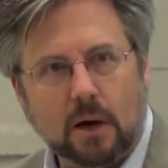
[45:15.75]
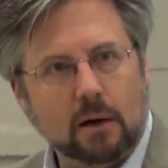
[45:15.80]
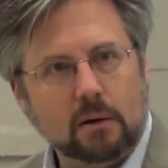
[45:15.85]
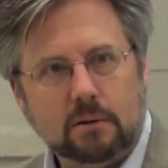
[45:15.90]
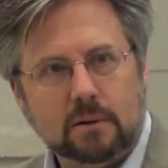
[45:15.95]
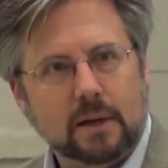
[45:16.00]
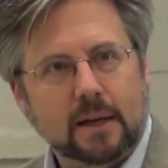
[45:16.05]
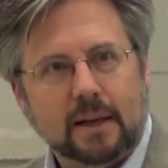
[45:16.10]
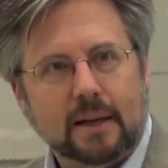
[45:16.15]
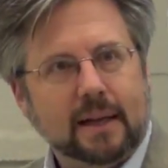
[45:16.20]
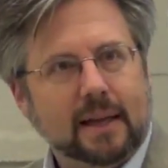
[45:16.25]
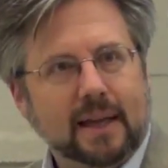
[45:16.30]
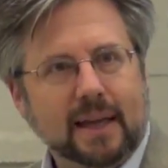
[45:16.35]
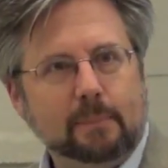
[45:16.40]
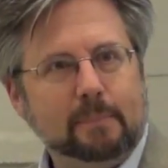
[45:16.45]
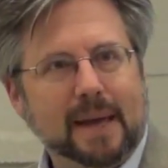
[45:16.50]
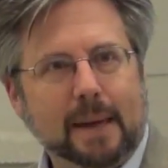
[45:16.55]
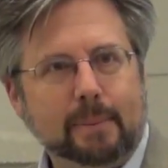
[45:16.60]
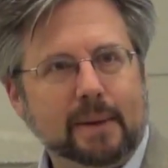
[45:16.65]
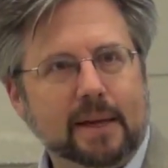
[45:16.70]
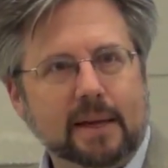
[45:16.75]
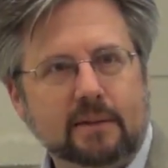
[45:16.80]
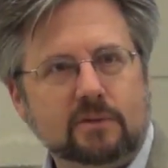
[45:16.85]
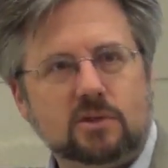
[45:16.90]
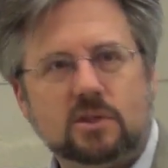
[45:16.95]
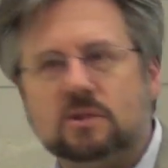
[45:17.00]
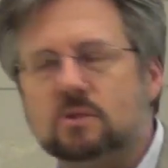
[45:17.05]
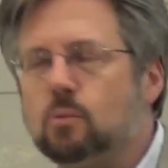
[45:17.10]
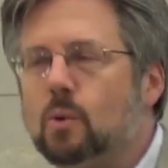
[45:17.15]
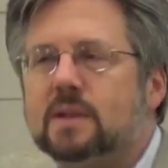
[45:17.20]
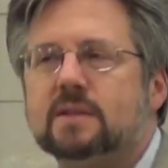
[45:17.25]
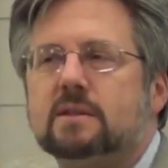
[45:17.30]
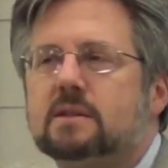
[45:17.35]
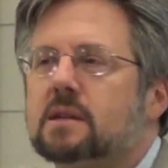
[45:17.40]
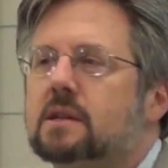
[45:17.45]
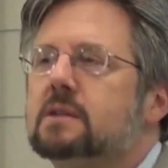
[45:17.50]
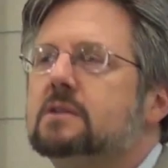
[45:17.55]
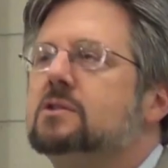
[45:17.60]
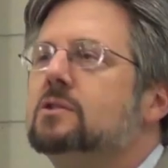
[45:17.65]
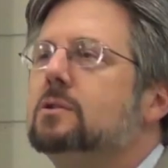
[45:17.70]
No. Maybe he just wants
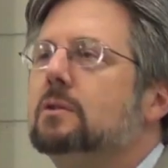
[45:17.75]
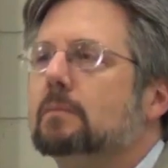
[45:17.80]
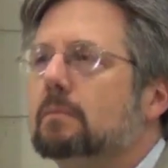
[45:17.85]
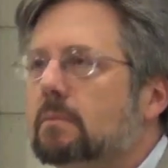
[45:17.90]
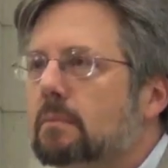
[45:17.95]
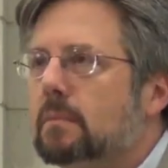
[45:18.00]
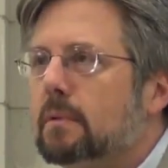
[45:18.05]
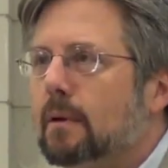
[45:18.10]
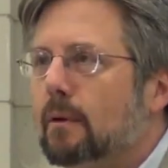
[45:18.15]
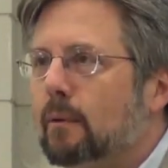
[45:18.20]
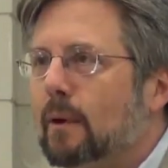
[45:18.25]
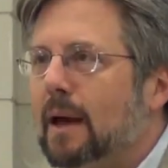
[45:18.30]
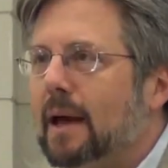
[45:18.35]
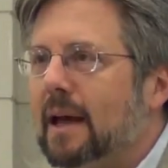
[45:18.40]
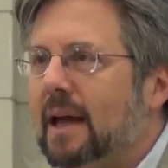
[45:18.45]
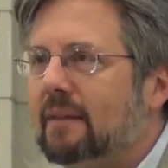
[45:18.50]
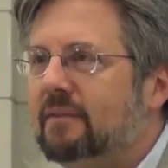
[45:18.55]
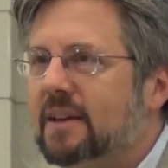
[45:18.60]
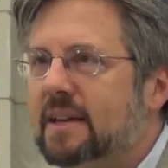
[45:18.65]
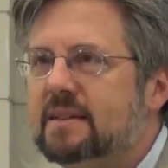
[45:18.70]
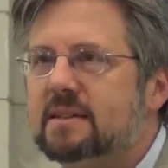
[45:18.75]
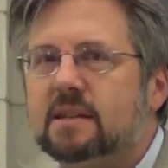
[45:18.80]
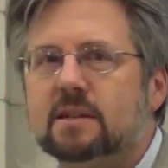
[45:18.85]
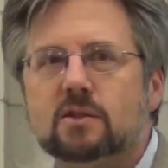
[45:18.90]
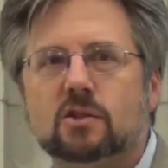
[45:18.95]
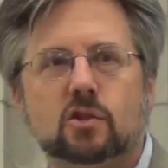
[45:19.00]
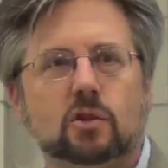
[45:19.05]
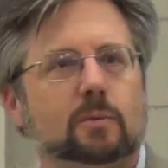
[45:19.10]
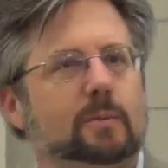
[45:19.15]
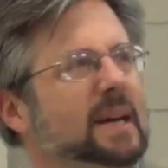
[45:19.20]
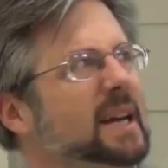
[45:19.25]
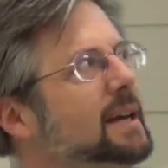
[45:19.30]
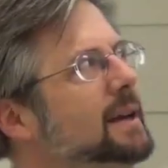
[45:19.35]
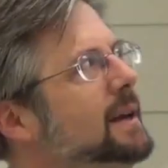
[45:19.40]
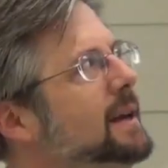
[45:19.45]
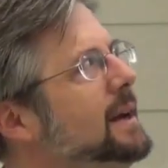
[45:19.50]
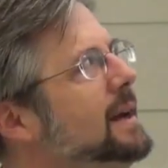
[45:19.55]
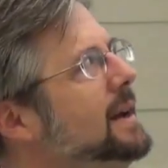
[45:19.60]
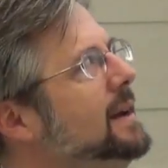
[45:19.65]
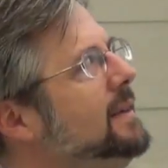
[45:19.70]
to consume. Okay? If he's
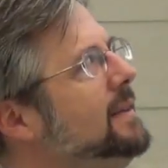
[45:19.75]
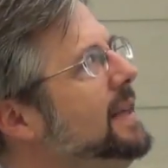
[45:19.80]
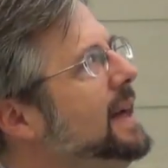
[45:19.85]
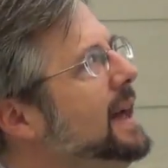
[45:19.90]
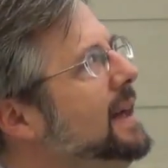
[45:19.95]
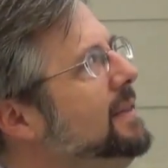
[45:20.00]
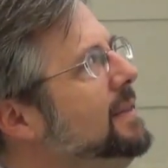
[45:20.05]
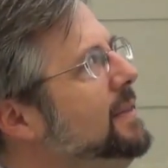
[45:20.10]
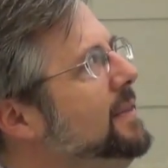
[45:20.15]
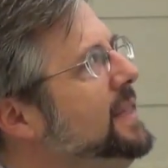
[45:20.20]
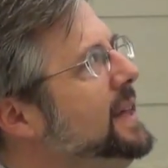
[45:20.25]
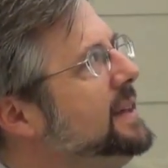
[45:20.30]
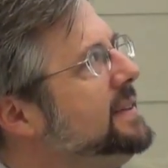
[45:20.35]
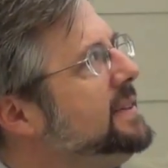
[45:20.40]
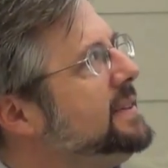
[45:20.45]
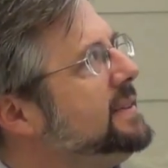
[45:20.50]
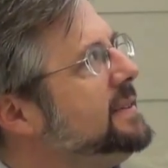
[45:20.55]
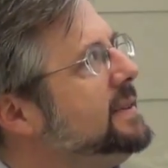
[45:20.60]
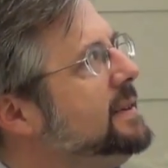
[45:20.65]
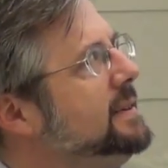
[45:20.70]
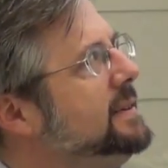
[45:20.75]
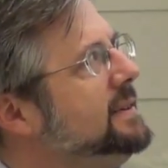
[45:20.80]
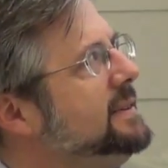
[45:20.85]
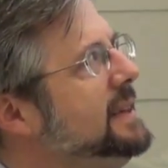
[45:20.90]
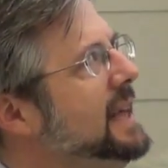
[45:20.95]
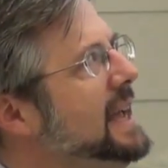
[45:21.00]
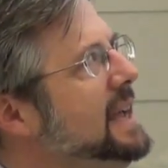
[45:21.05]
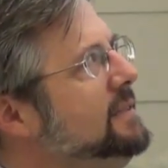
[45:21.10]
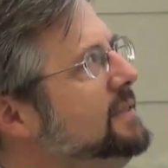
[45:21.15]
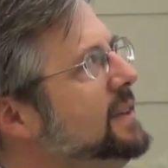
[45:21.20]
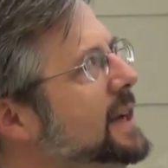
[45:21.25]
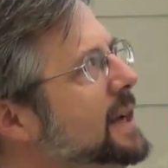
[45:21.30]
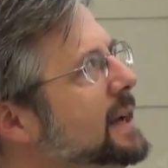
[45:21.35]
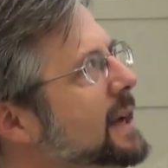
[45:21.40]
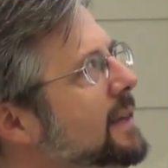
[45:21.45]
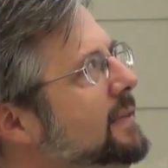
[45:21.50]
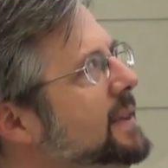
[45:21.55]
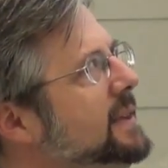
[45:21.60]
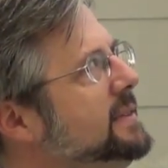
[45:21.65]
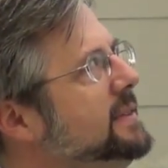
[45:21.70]
consuming, then this
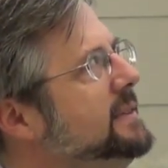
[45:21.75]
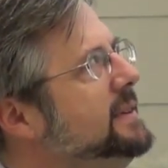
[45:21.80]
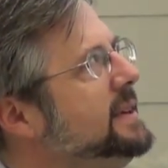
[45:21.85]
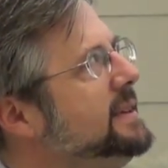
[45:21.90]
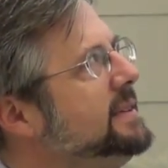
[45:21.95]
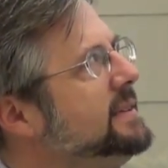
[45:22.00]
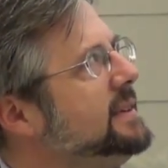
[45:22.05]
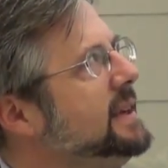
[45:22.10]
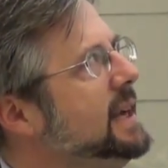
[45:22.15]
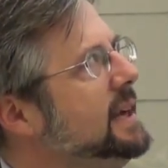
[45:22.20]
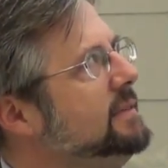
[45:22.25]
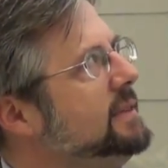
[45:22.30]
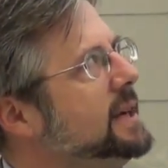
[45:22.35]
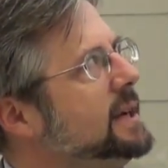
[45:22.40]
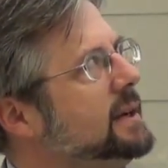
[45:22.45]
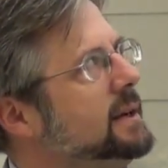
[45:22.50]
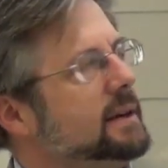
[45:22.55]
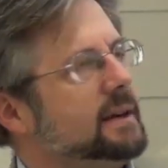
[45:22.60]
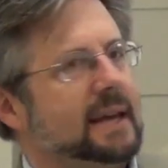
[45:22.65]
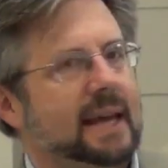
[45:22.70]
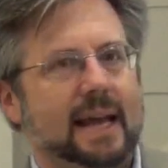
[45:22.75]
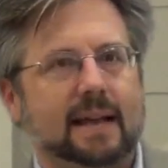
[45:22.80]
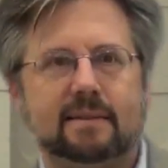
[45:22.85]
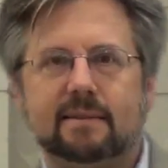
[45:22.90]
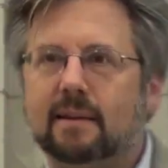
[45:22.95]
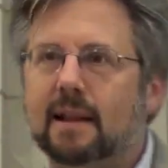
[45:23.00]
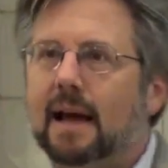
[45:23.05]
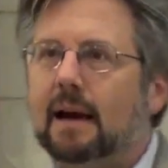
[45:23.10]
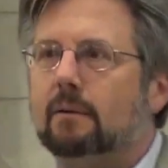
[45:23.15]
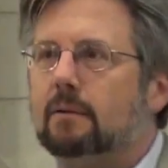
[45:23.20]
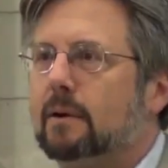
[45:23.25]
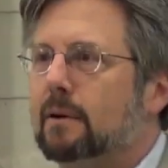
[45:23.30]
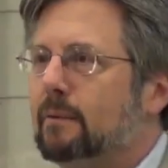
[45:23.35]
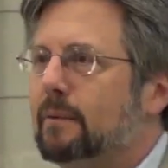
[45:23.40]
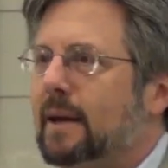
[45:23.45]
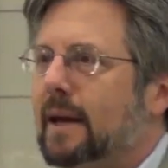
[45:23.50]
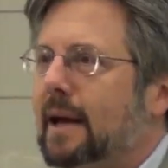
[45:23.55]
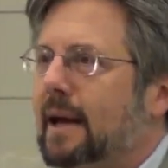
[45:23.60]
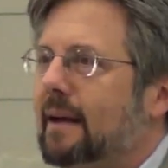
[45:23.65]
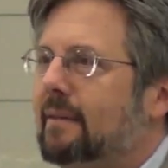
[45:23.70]
saving and this dissaving cancel out.
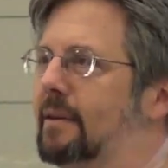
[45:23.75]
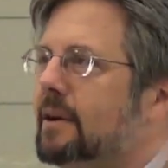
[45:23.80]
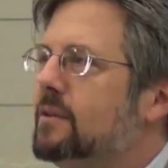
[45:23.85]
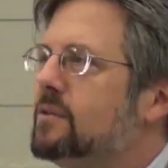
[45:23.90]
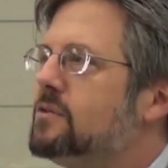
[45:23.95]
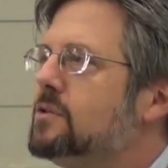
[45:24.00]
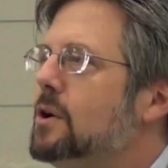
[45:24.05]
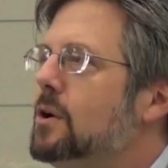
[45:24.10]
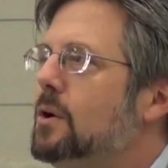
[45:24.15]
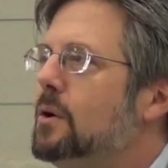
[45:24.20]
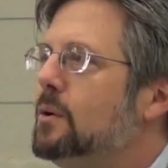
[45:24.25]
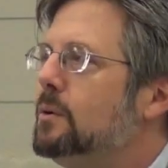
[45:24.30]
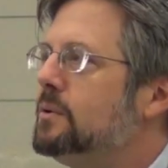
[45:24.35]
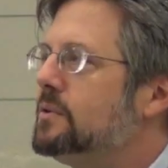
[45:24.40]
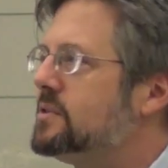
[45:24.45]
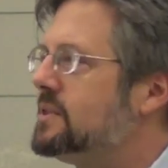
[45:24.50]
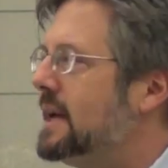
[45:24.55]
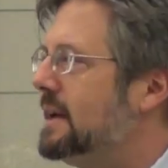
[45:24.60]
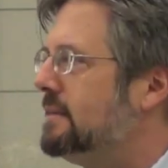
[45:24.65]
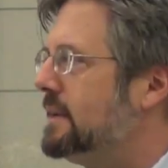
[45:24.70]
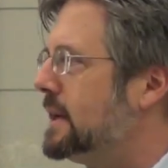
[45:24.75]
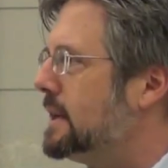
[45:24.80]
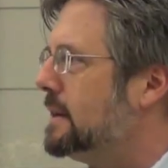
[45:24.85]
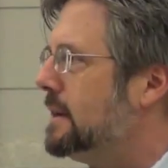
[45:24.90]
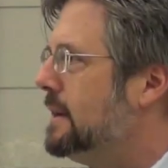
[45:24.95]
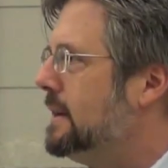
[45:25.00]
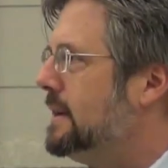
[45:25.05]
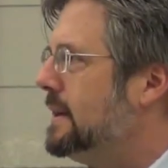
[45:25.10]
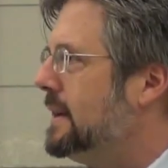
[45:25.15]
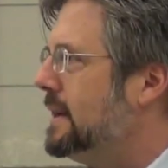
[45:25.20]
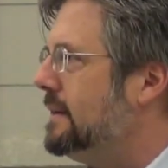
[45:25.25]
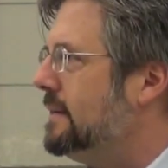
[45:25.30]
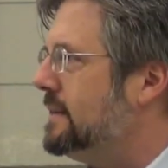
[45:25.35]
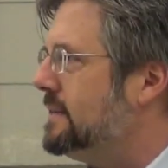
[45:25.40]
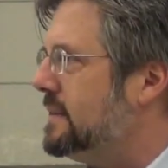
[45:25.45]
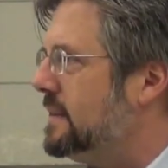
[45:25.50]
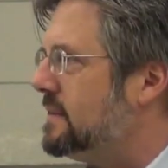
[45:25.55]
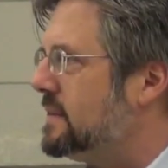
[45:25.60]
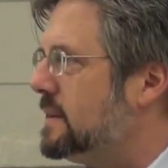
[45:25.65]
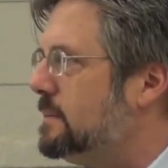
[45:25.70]
Okay? And there's no saving in
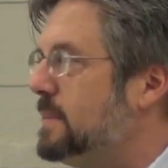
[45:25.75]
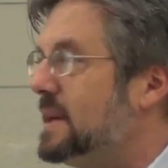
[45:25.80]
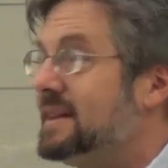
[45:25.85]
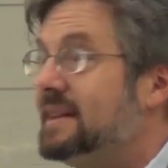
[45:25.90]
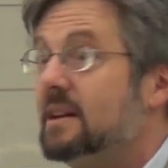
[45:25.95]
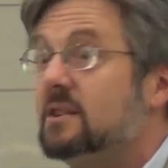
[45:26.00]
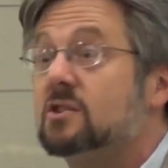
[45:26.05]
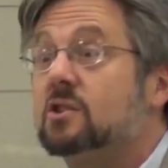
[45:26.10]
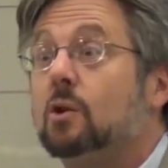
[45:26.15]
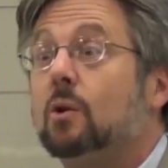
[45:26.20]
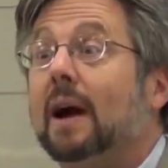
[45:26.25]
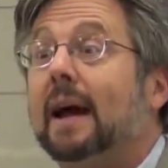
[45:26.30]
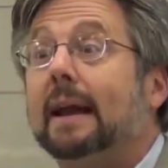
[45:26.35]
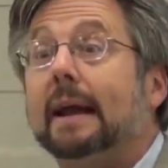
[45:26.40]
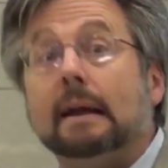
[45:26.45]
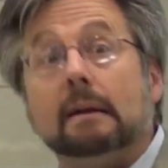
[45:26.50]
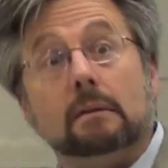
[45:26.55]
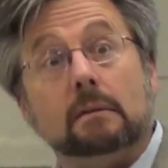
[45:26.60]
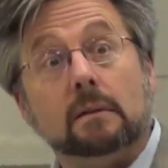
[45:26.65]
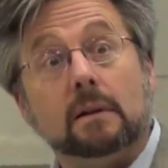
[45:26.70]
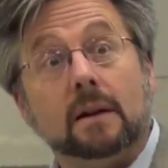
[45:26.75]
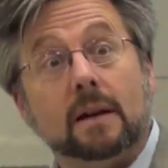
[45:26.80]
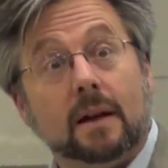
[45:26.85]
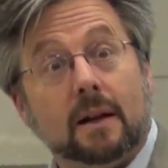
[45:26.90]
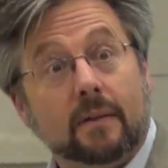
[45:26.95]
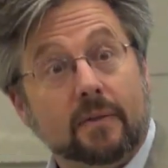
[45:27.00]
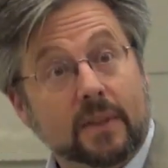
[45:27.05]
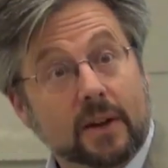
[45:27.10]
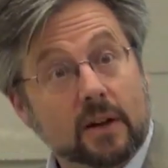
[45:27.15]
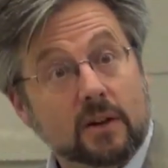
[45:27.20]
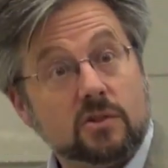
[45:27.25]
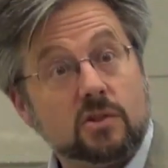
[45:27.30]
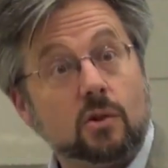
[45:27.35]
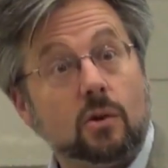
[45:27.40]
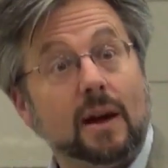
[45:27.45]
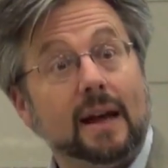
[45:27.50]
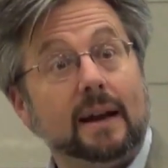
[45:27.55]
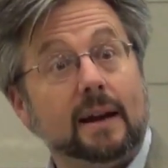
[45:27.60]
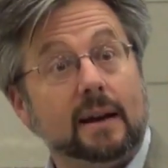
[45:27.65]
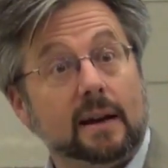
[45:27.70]
the system. But there's credit. There's
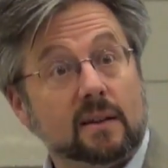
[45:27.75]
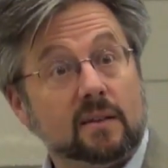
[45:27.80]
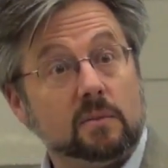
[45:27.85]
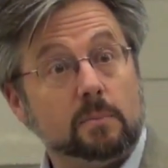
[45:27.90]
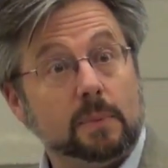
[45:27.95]
credit